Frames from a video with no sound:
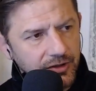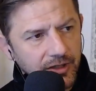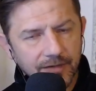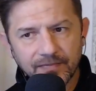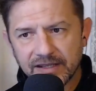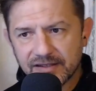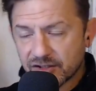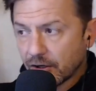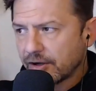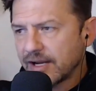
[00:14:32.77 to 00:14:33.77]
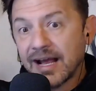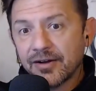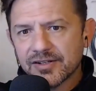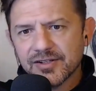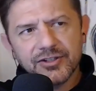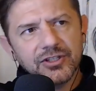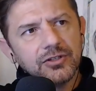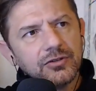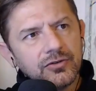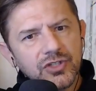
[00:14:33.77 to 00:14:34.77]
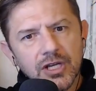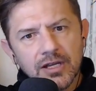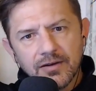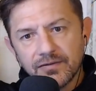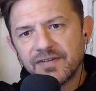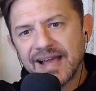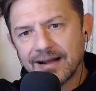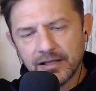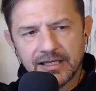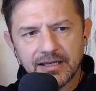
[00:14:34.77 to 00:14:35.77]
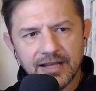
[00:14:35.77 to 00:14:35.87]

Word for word: Um, it started out as a huge valley,